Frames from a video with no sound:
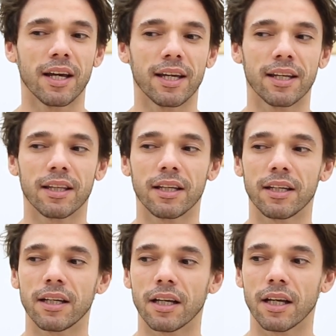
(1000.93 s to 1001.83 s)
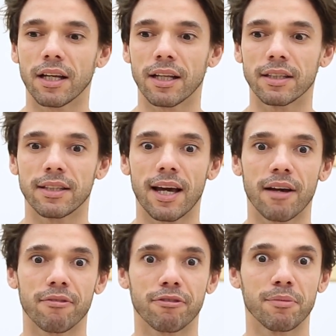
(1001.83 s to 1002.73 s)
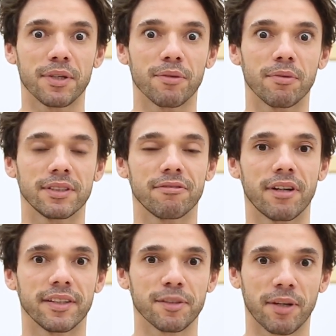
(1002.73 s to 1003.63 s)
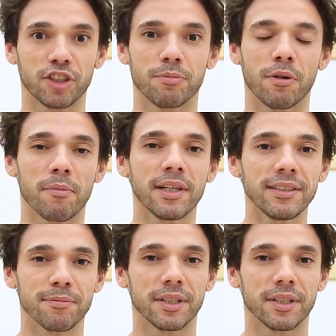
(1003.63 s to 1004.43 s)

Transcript: And I think that for me was a very special moment